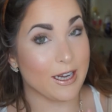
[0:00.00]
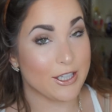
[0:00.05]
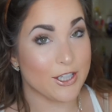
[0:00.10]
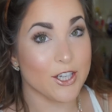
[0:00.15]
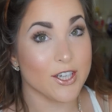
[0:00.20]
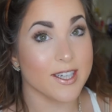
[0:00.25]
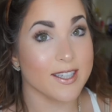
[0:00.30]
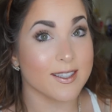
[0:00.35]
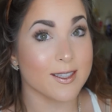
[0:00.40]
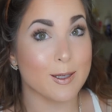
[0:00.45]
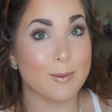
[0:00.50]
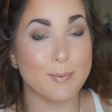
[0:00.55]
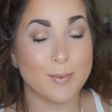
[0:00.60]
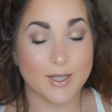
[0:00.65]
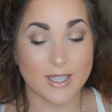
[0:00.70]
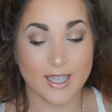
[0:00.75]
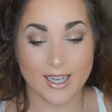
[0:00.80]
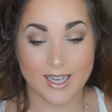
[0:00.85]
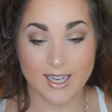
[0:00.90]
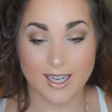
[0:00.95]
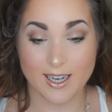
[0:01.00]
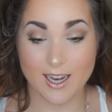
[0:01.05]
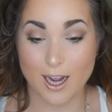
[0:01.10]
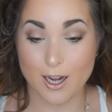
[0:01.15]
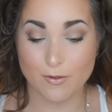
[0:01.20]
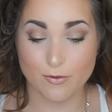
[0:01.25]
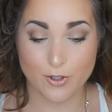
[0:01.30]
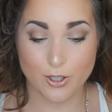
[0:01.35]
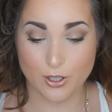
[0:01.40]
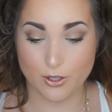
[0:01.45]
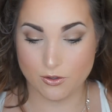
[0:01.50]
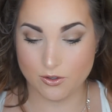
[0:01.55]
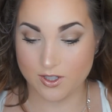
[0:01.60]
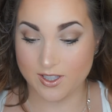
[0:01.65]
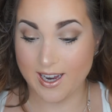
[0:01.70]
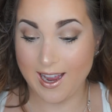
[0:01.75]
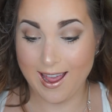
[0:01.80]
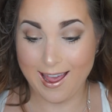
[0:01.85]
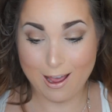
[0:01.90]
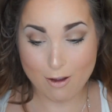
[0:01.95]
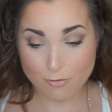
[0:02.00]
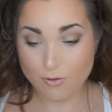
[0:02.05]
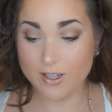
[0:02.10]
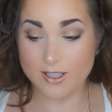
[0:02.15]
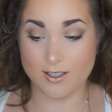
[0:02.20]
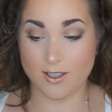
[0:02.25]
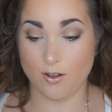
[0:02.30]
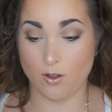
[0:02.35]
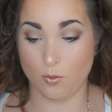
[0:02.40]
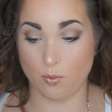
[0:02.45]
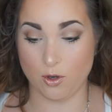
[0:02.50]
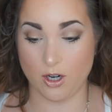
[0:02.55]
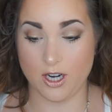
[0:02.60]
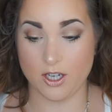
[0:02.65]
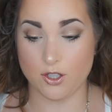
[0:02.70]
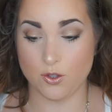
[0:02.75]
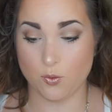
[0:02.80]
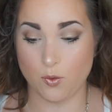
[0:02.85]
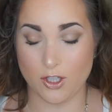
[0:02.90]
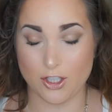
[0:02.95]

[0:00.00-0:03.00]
My look is completed. I've used every single brush,